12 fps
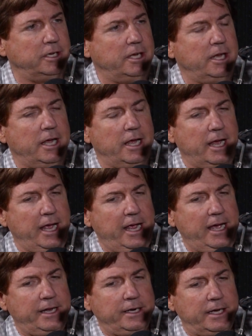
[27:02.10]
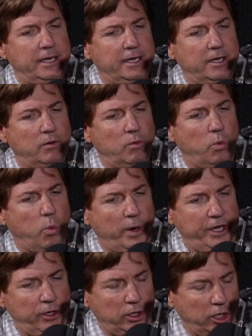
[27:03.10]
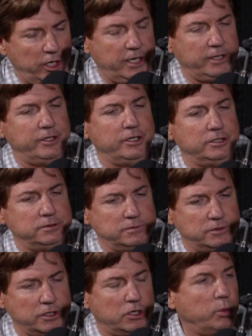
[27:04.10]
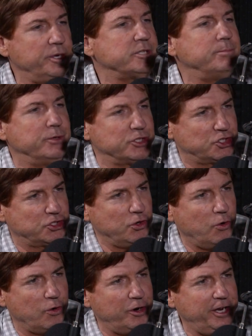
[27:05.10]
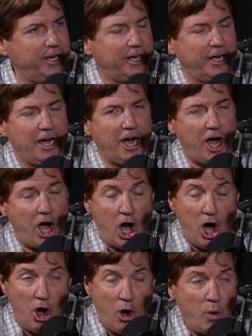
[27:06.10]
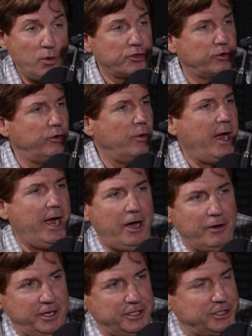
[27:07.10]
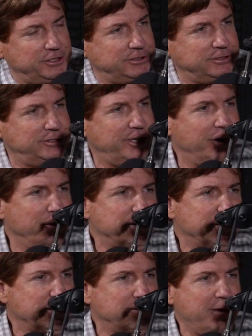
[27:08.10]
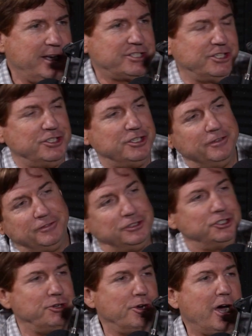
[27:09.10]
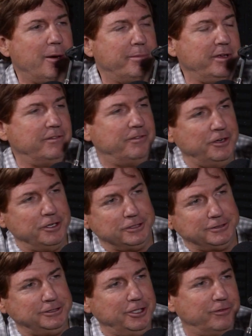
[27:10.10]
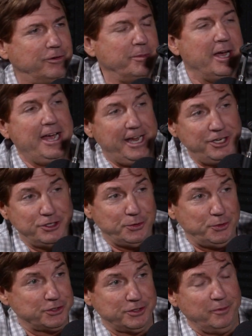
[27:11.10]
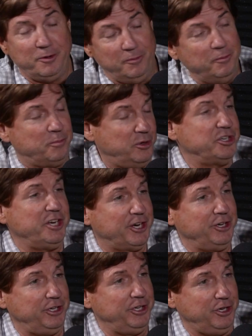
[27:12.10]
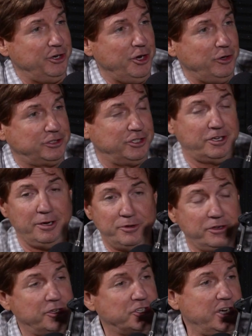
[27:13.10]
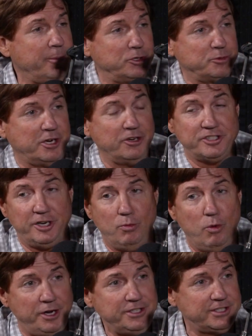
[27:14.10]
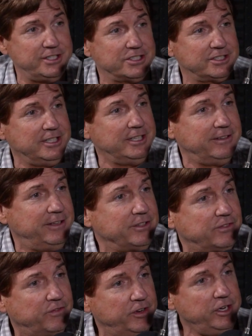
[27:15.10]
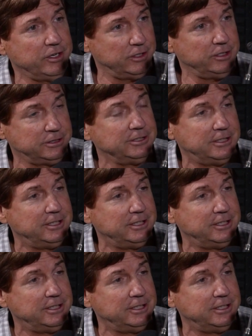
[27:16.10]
Yeah. And when you look at the Christmas story, all throughout it, there is this message of do not be fear, from the angels, particularly, to come to the shepherds, because there was this fear